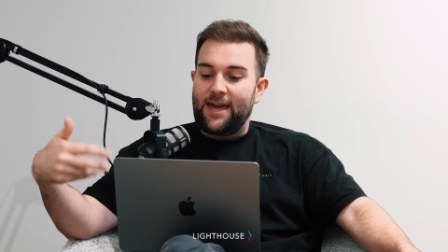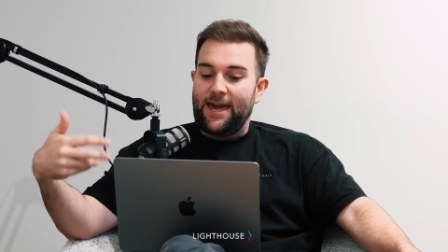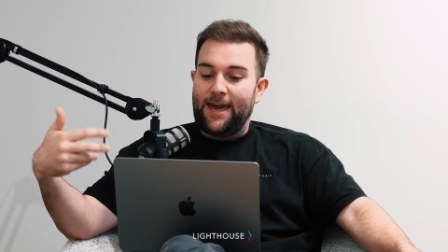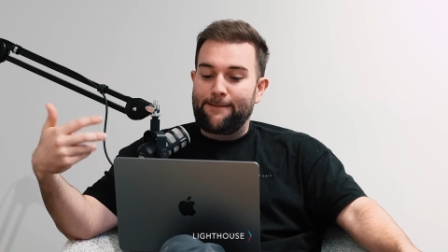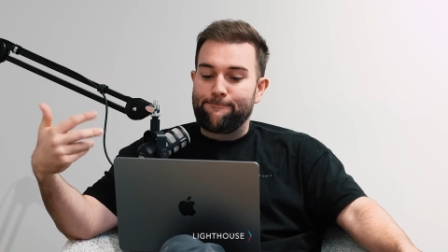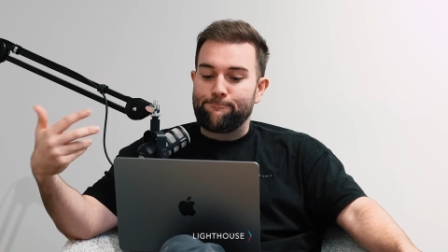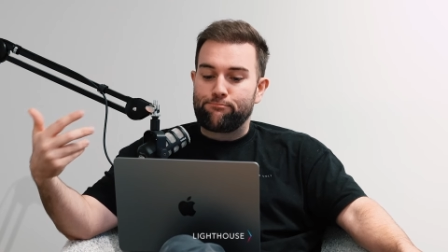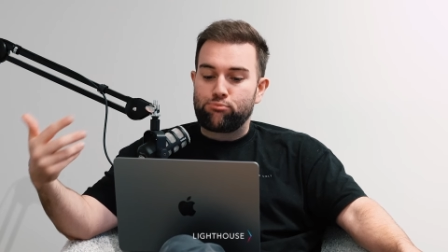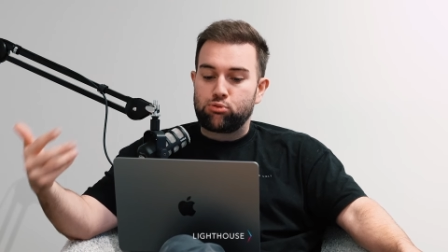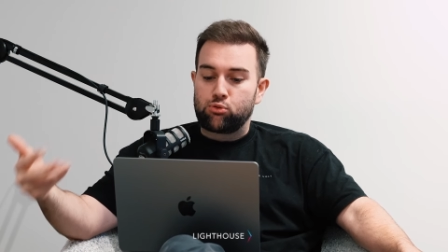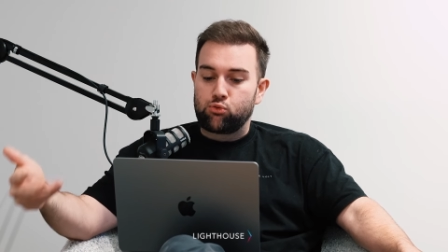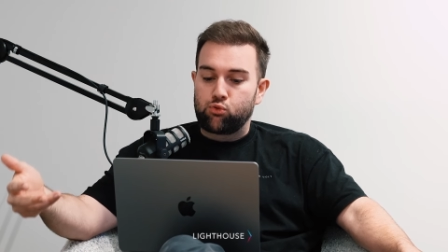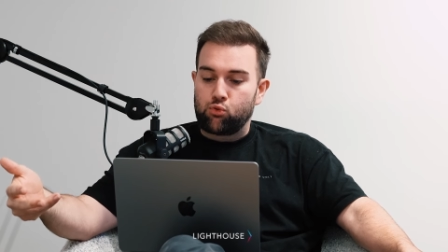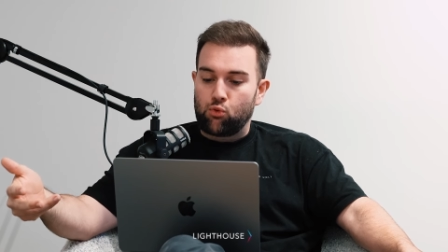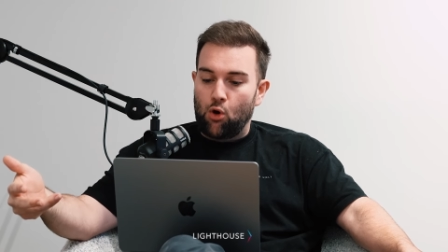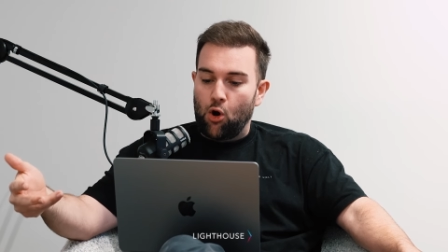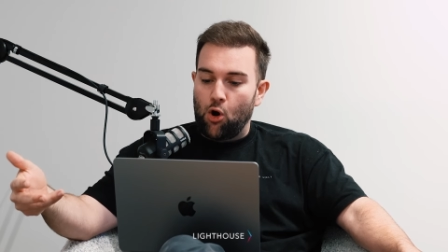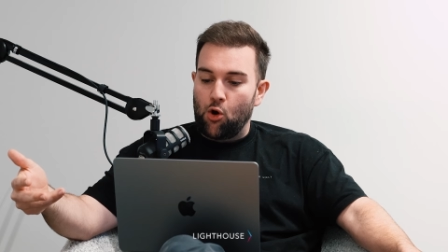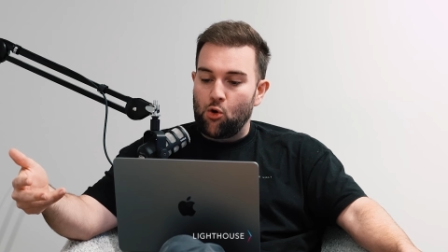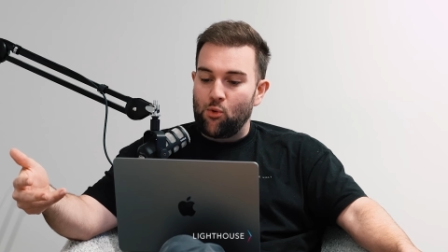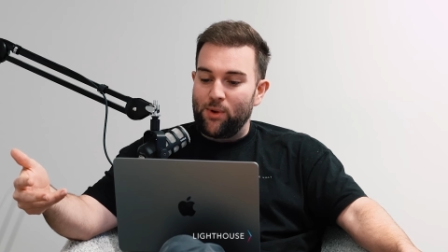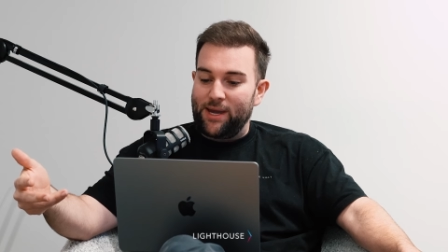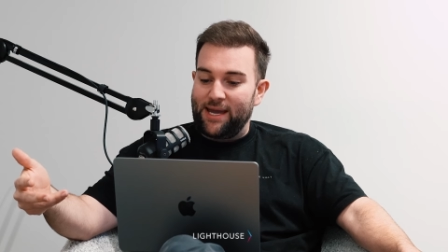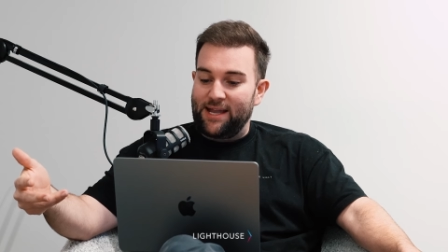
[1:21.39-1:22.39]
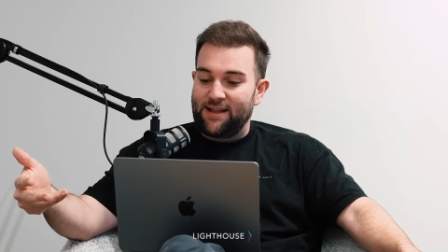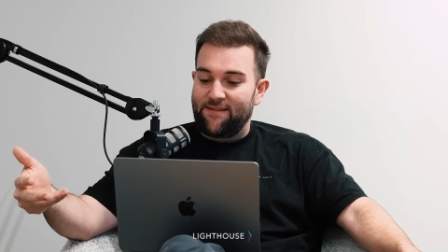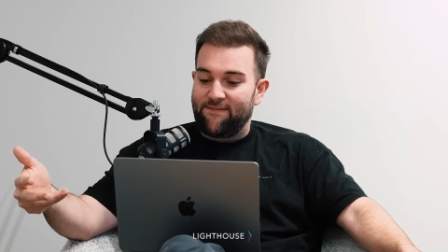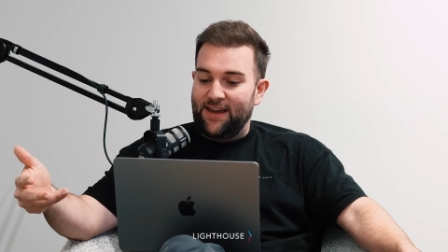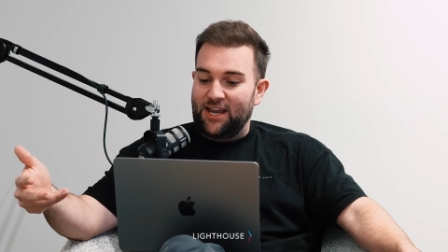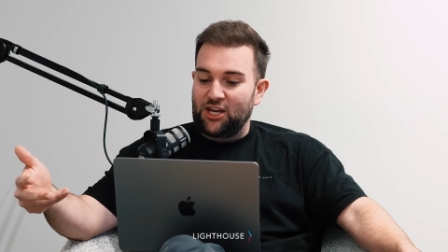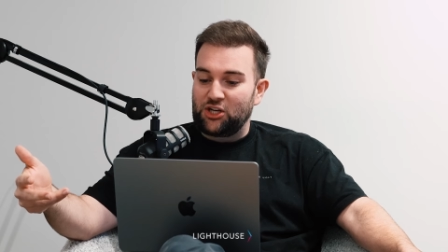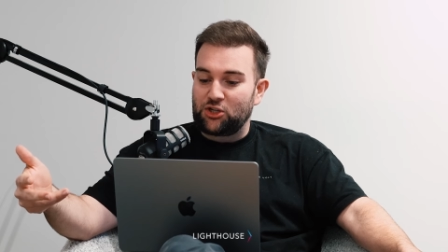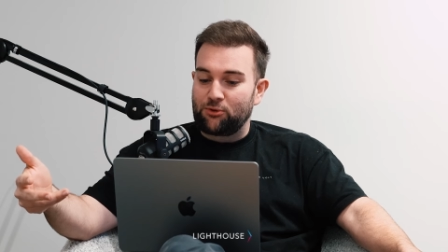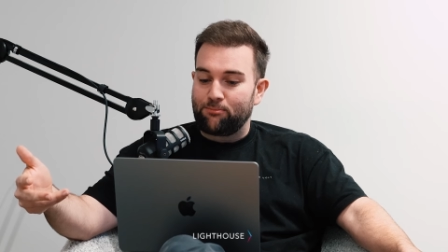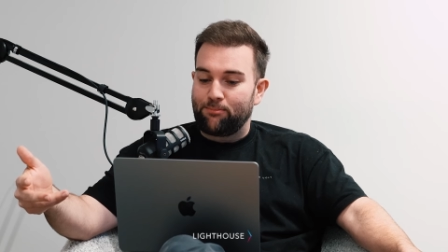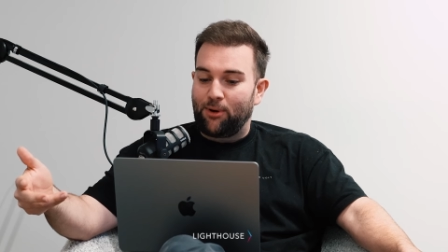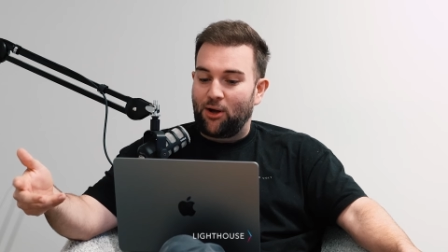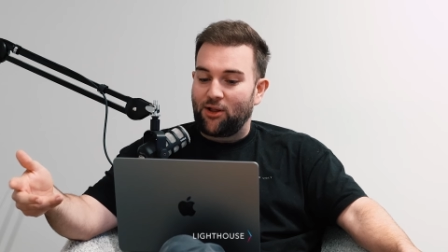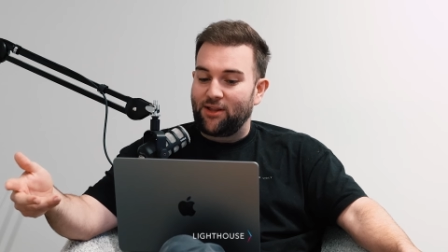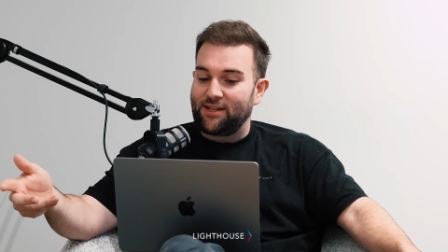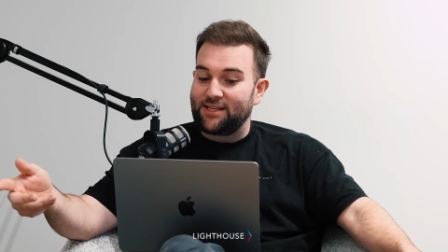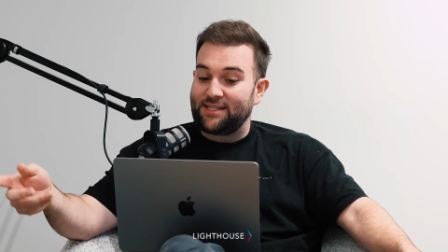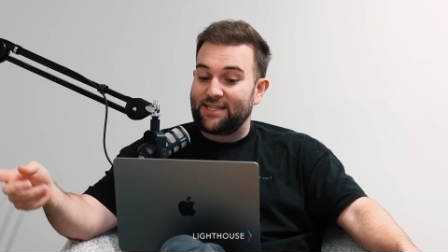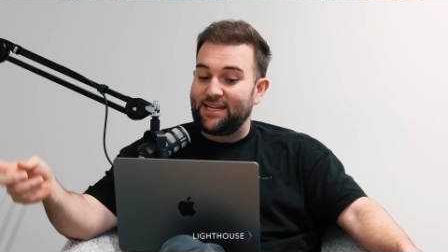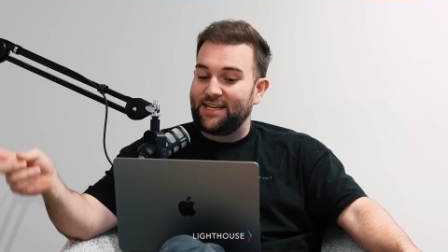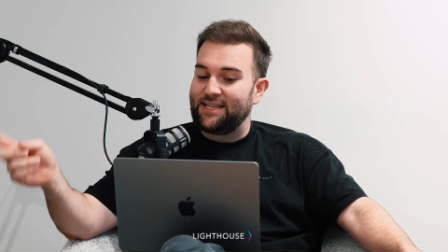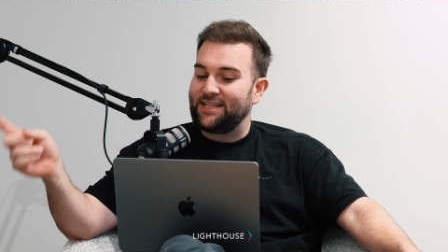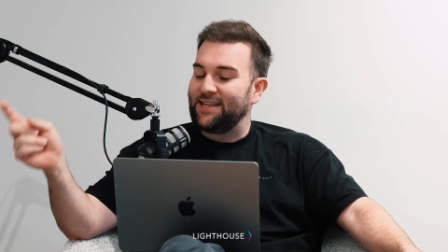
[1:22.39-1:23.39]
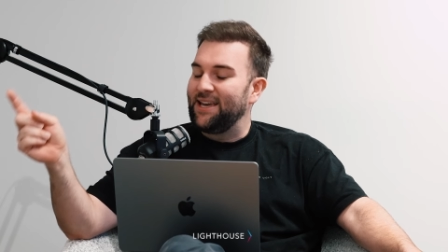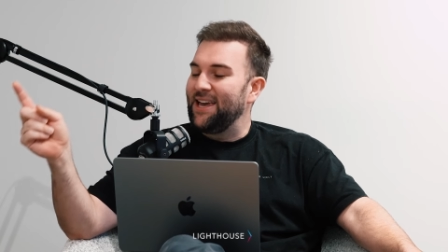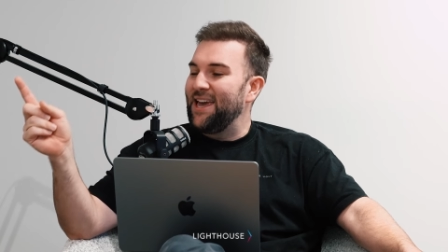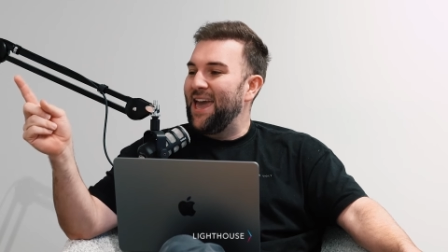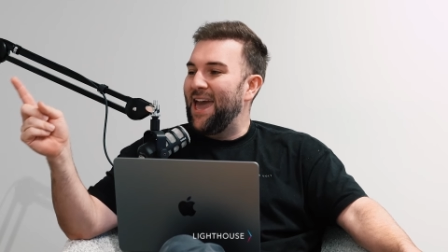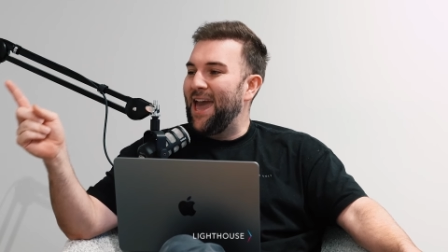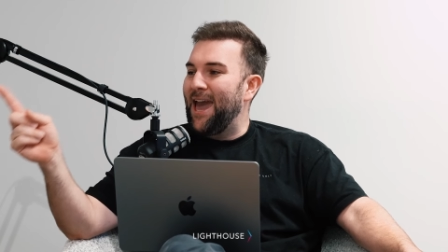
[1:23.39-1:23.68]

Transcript: and pro-innovation policies.